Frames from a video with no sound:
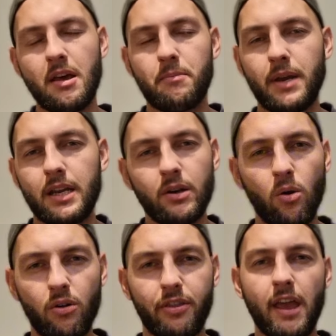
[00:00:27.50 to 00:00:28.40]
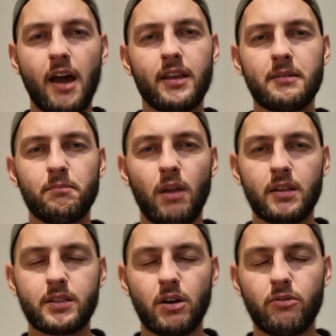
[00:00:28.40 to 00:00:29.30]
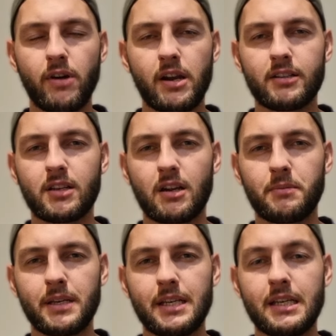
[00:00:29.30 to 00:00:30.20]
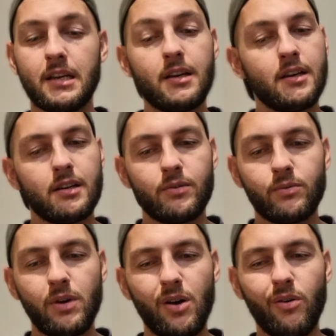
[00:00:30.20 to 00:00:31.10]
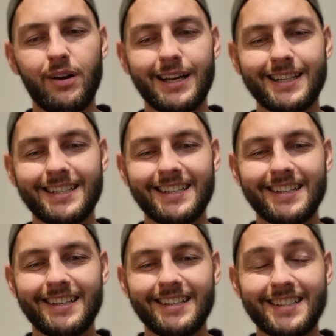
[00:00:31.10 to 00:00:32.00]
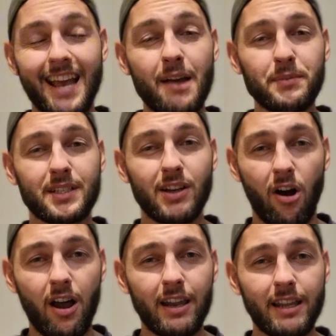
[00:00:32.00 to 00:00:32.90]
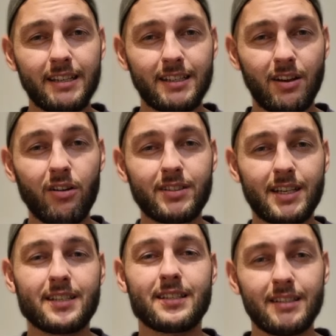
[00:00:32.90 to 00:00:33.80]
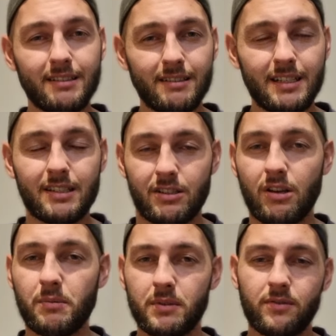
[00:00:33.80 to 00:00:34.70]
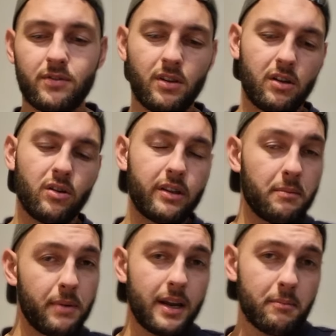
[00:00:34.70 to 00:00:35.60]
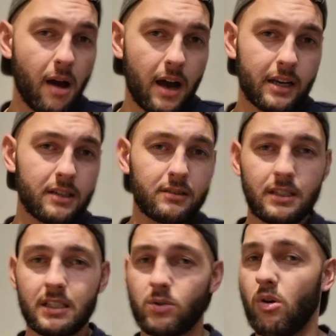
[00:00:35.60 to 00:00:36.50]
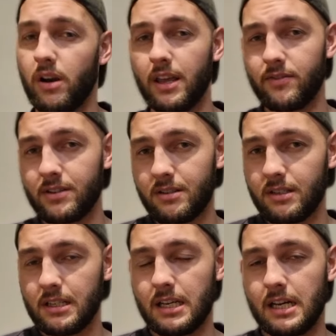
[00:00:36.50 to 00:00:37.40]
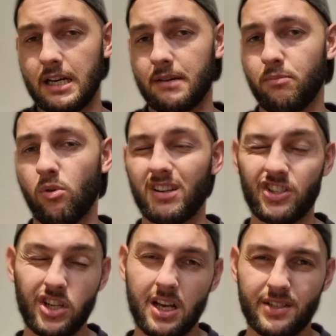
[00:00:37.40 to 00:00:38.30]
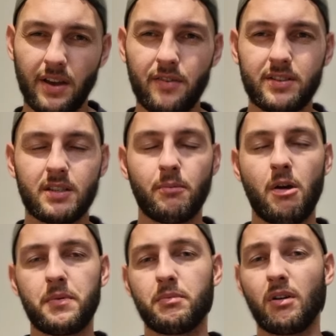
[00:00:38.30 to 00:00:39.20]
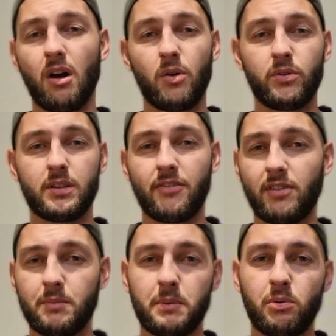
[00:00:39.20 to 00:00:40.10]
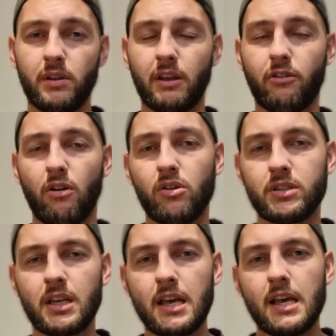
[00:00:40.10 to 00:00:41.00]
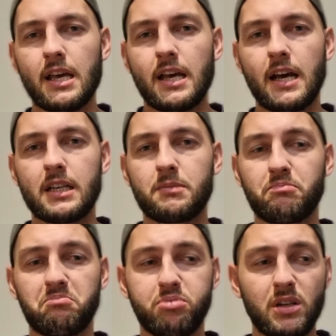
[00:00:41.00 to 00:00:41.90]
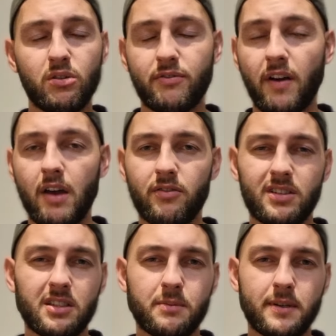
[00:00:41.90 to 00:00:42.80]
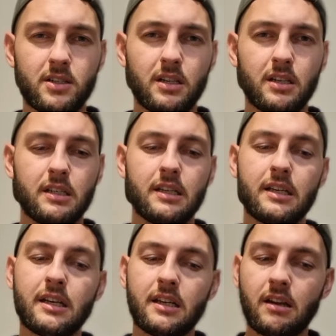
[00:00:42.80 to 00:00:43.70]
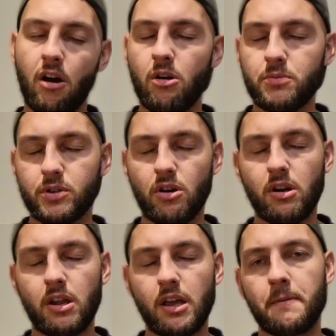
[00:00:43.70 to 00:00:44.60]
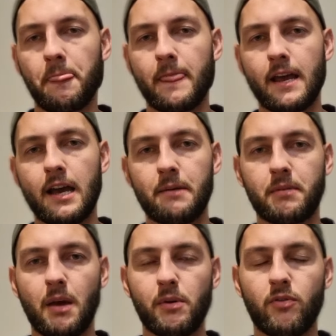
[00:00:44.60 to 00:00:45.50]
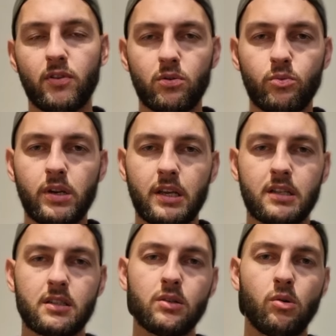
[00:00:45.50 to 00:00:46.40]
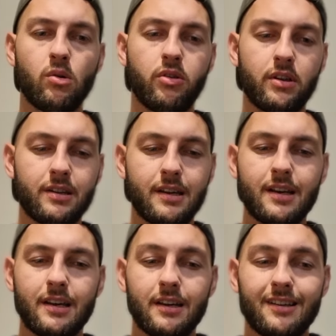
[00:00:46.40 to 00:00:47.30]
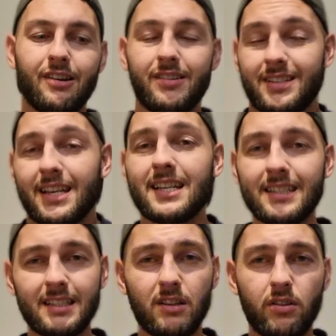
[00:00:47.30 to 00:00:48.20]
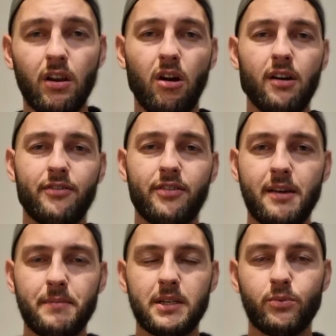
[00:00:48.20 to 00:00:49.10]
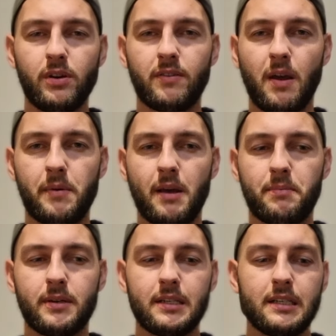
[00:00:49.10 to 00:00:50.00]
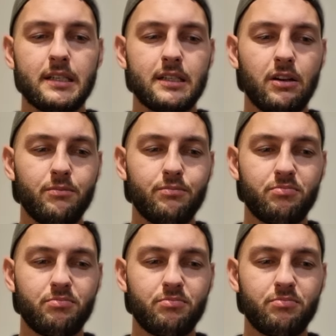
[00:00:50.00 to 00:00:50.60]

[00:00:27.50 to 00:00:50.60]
beat North down in Blundstone Arena. It's going to be, well, this game is tightly contested in terms of, you know, you look at the betting market, it's quite even. Port are just favourites at the moment, but I would definitely be putting the Crows as pretty good favourites, especially in a home showdown, coming off a good win against North. And, you know, the season is on the line for them, and we're coming up, you know,